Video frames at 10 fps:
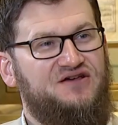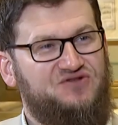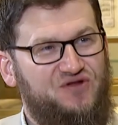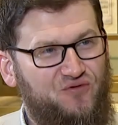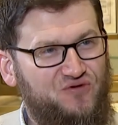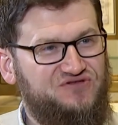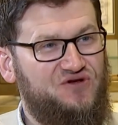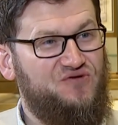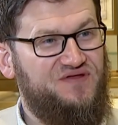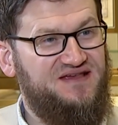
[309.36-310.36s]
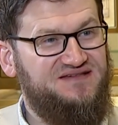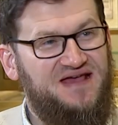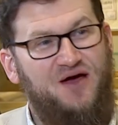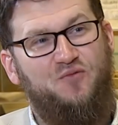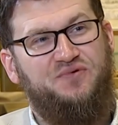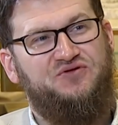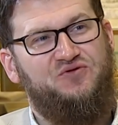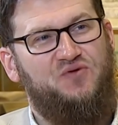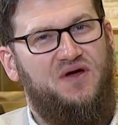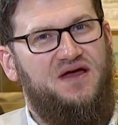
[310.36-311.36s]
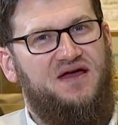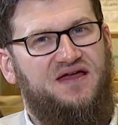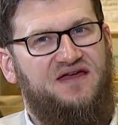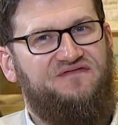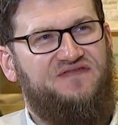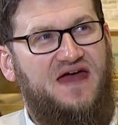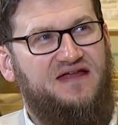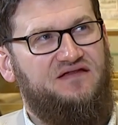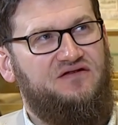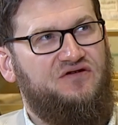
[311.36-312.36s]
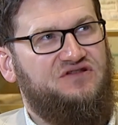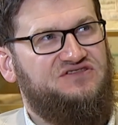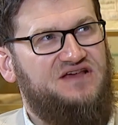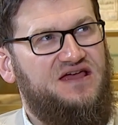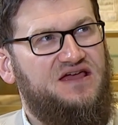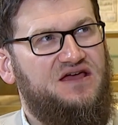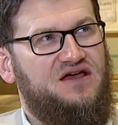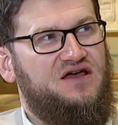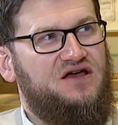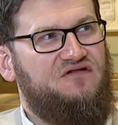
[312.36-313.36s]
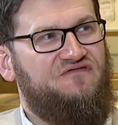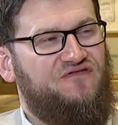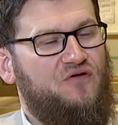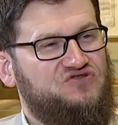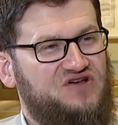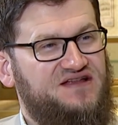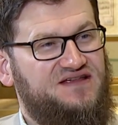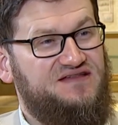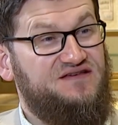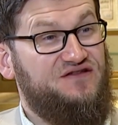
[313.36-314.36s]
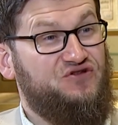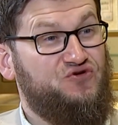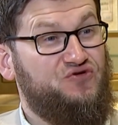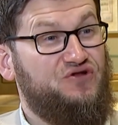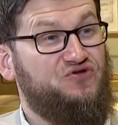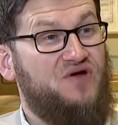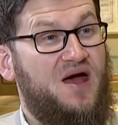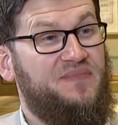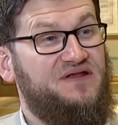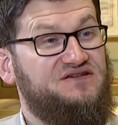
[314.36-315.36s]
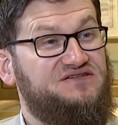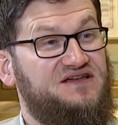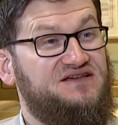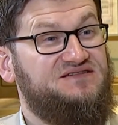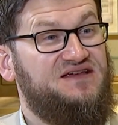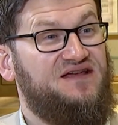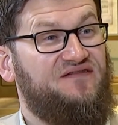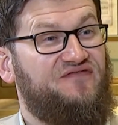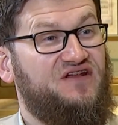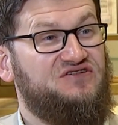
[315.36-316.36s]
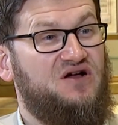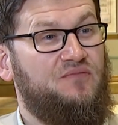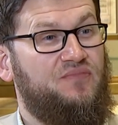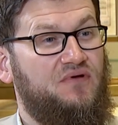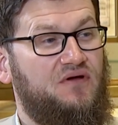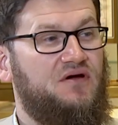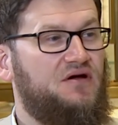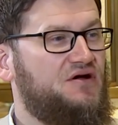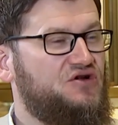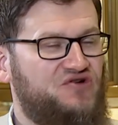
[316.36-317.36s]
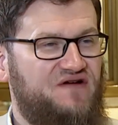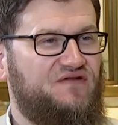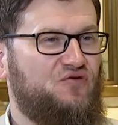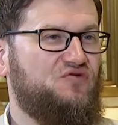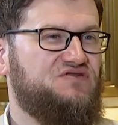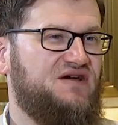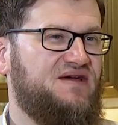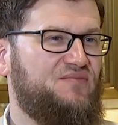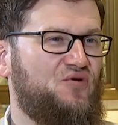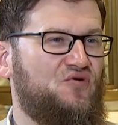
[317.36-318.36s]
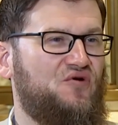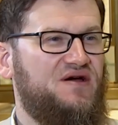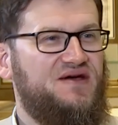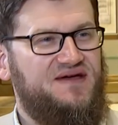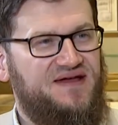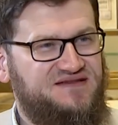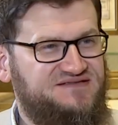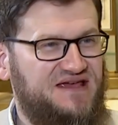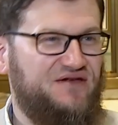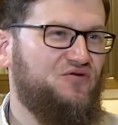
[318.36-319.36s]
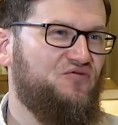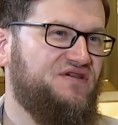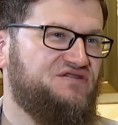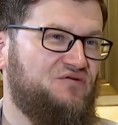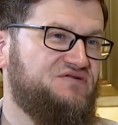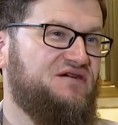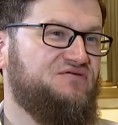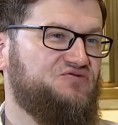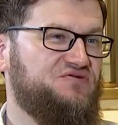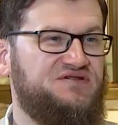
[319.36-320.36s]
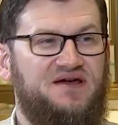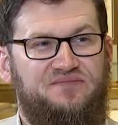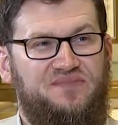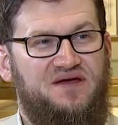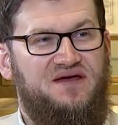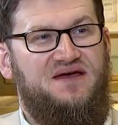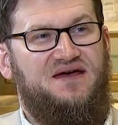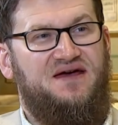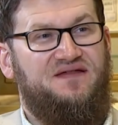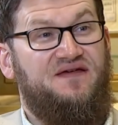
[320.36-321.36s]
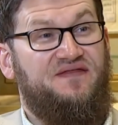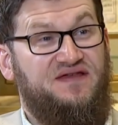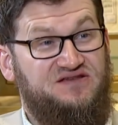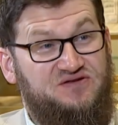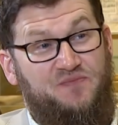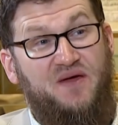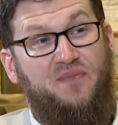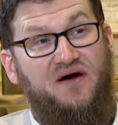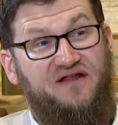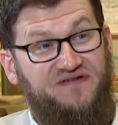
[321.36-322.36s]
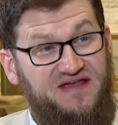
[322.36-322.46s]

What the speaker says: So that also these help to give that, you could say, false idea that true happiness is in, for example, traveling all the time, or it's staying in all these hotels all the time. And this is a big part of